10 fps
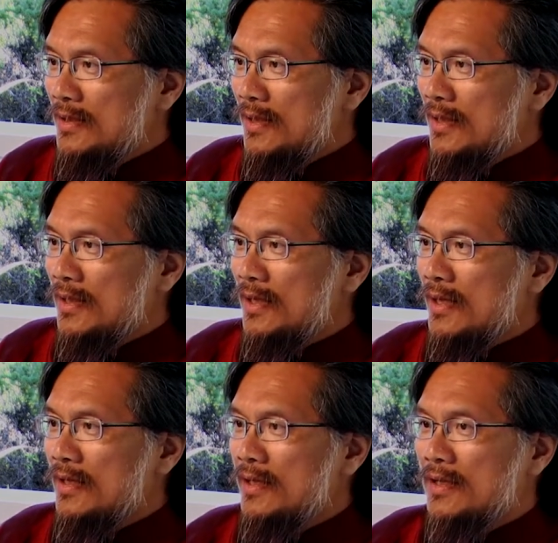And I
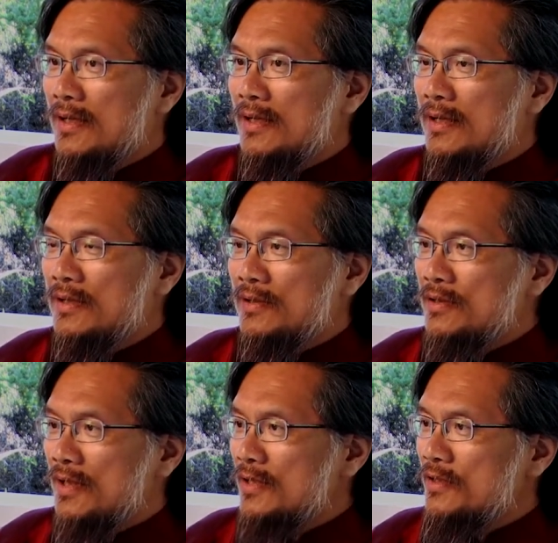think uh,
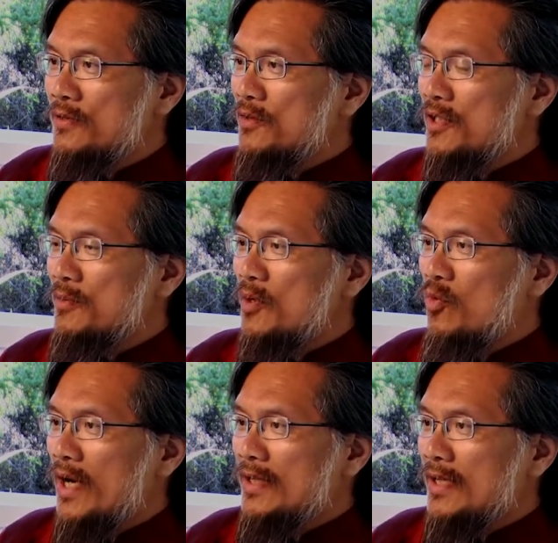there's lots of stories about
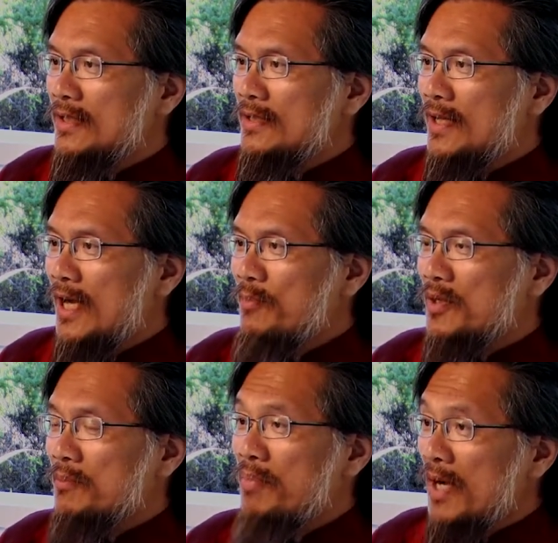why that didn't
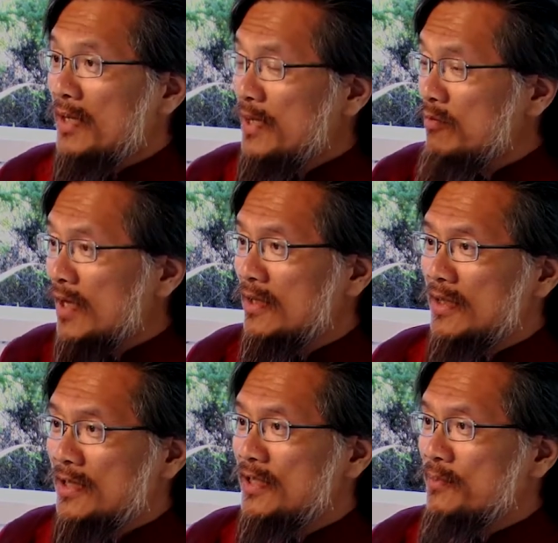happen. But he
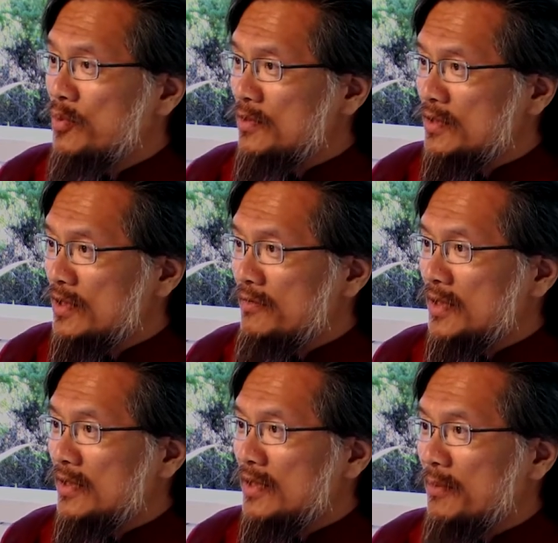recognized the importance of
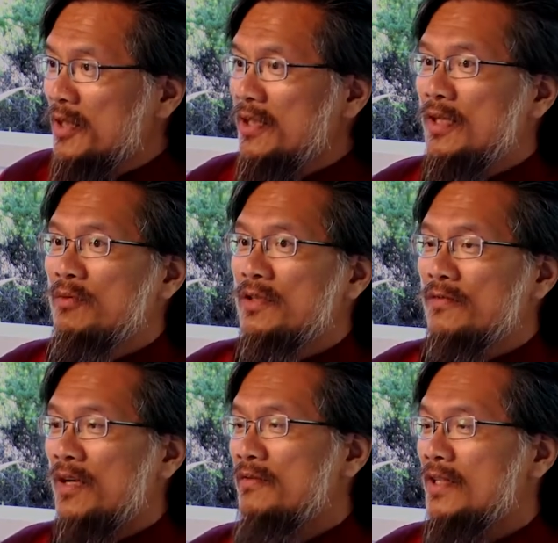it. I mean, he was
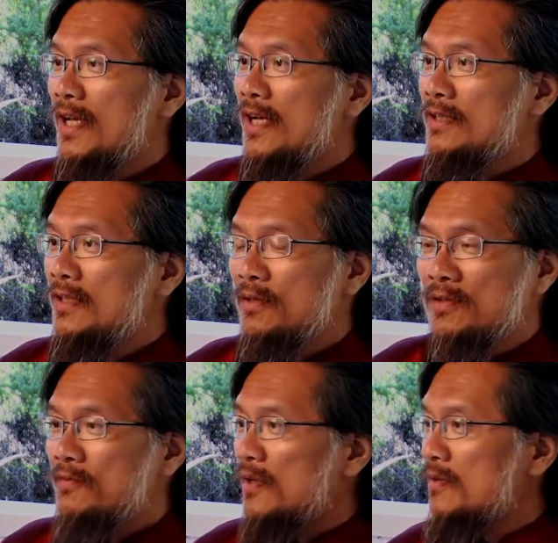involved in EST, he
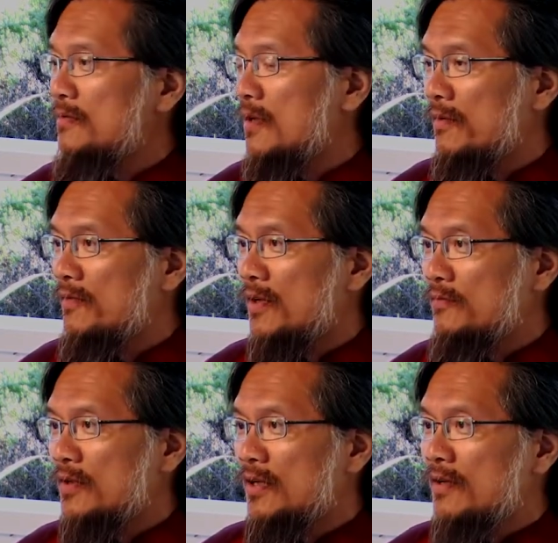was involved,
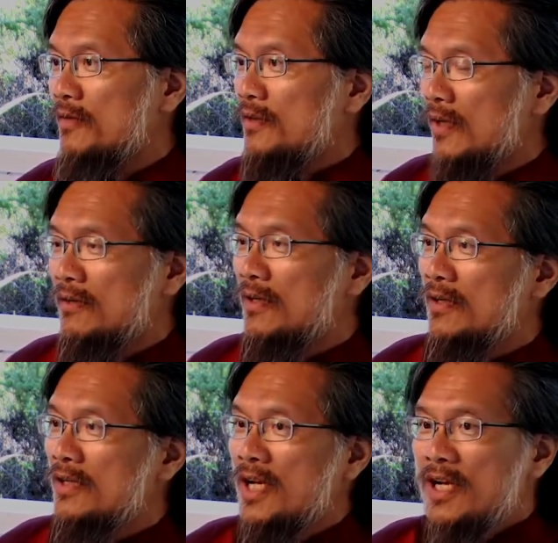involved with uh, Werner
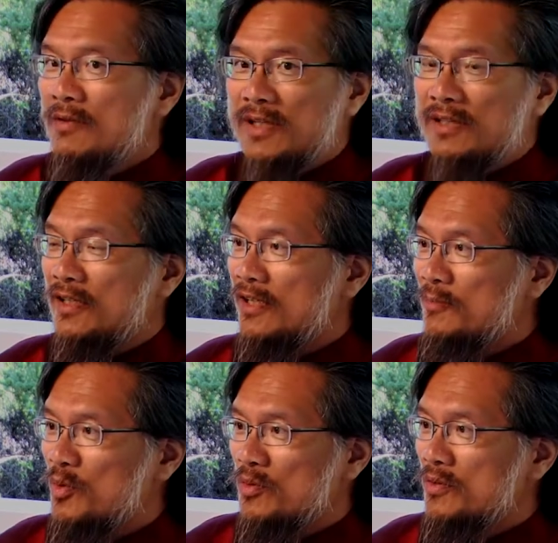Erhard. he was actually on the
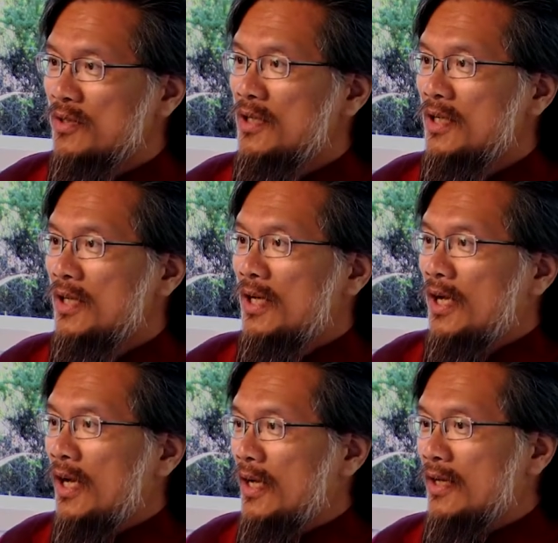board,
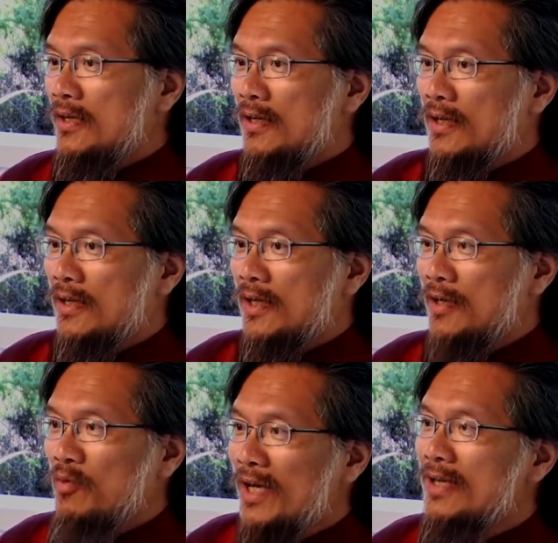and uh, he
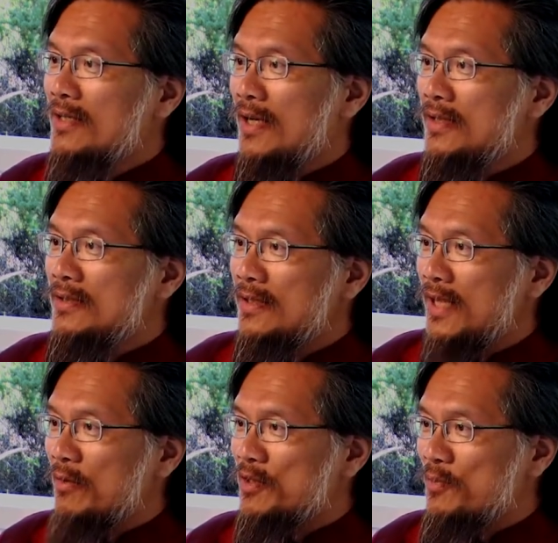recognized that
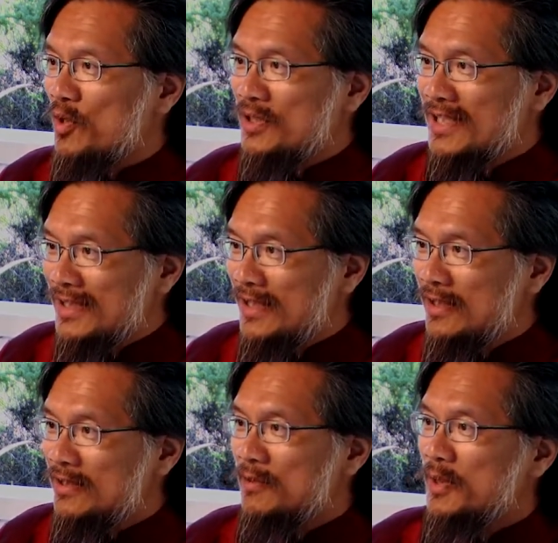that was a part that
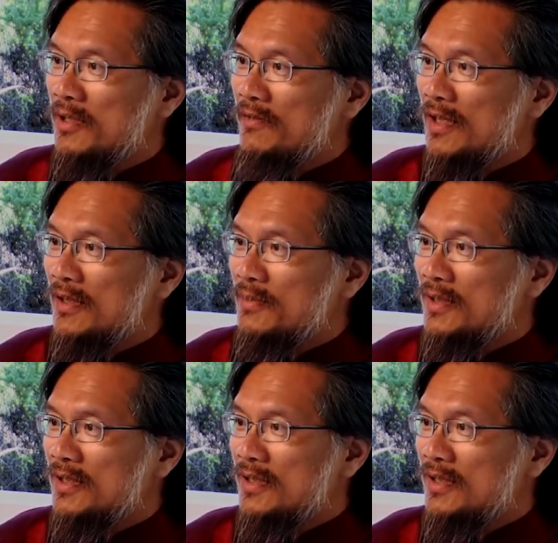needed to be developed.